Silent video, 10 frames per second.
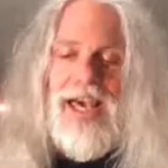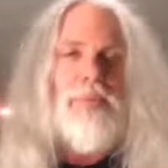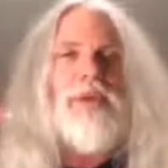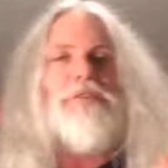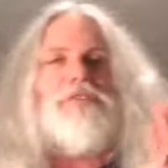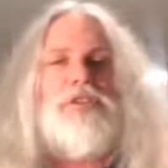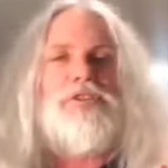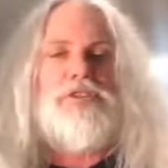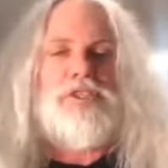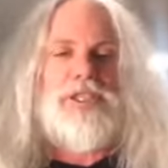And we have two
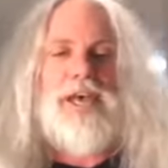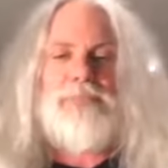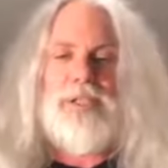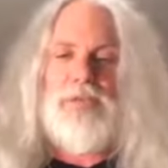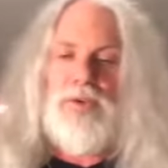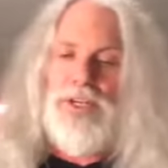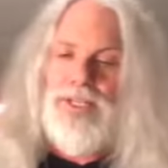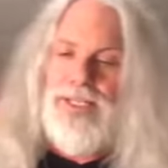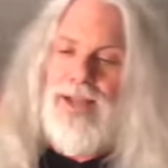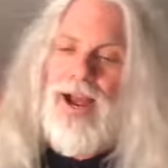new segments for you
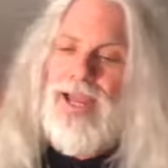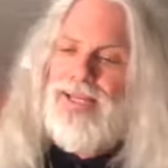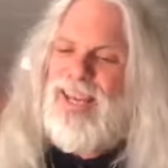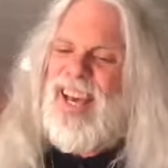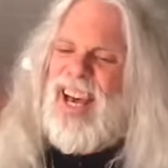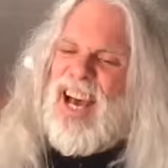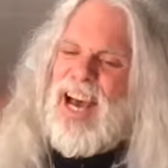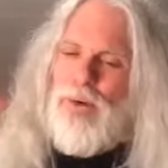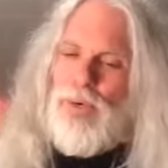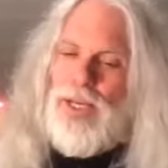tonight.
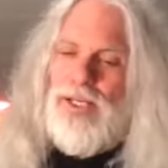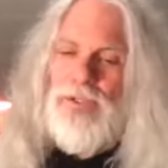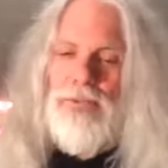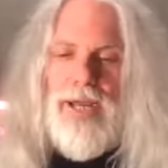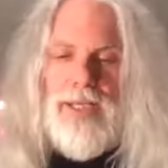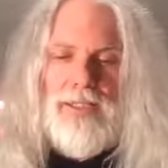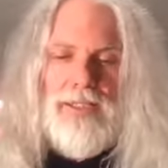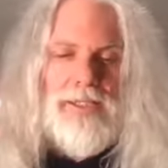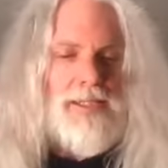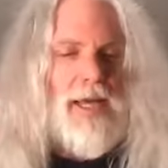We're going to do a
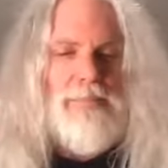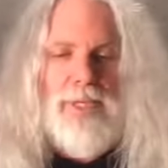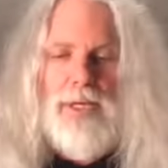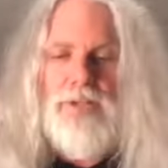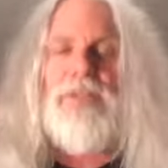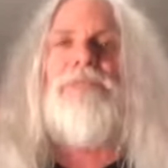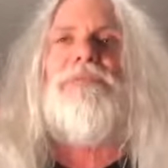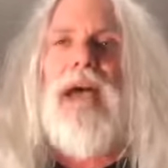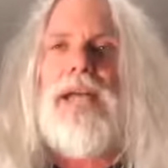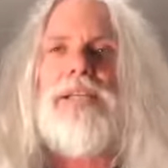regular segment called the
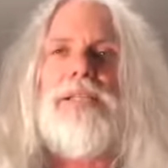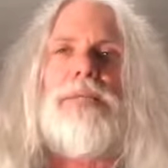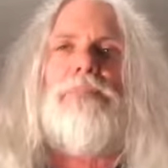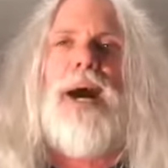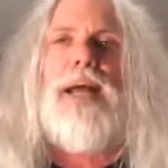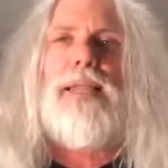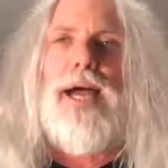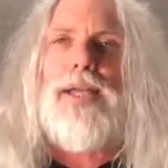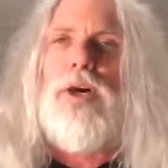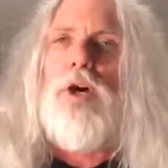Fascist
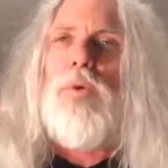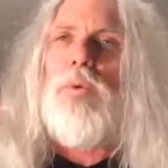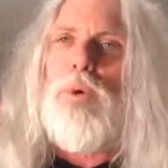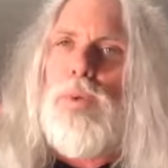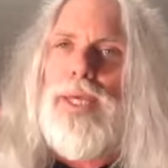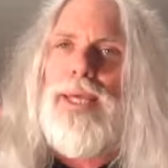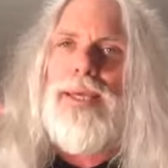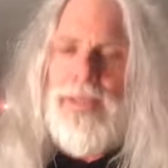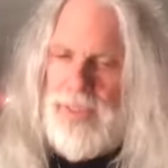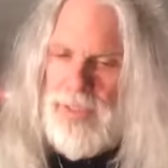Spotlight, where we
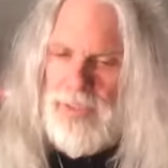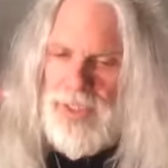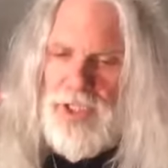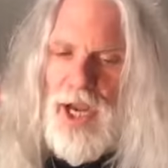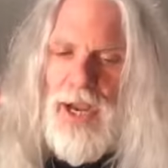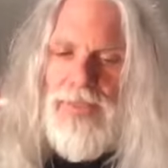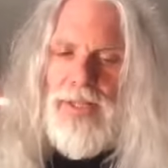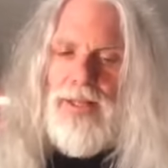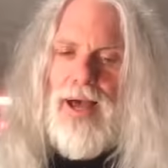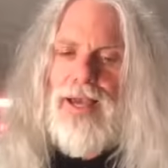shine
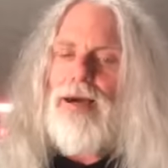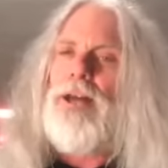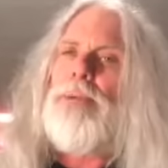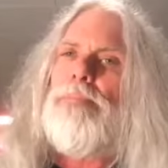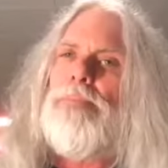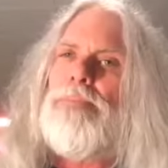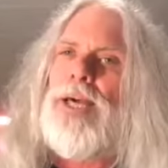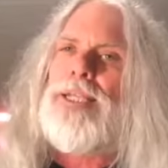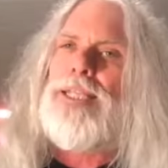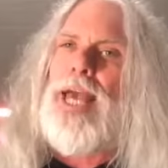the light on
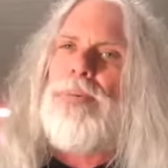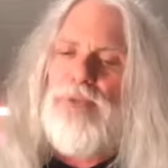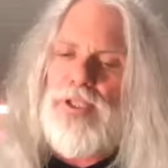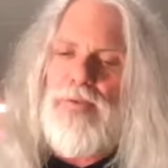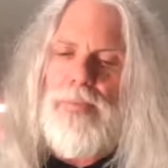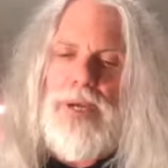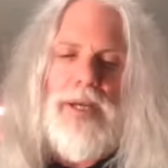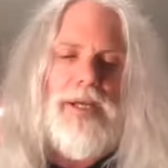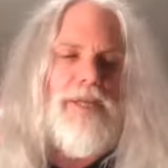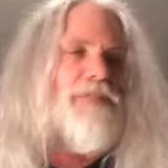examples of
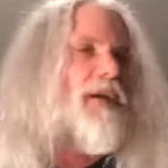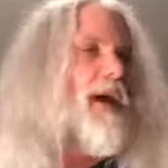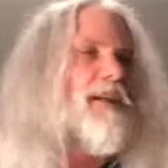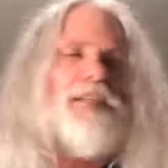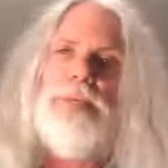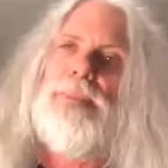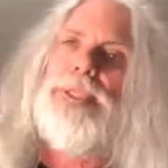American fascism.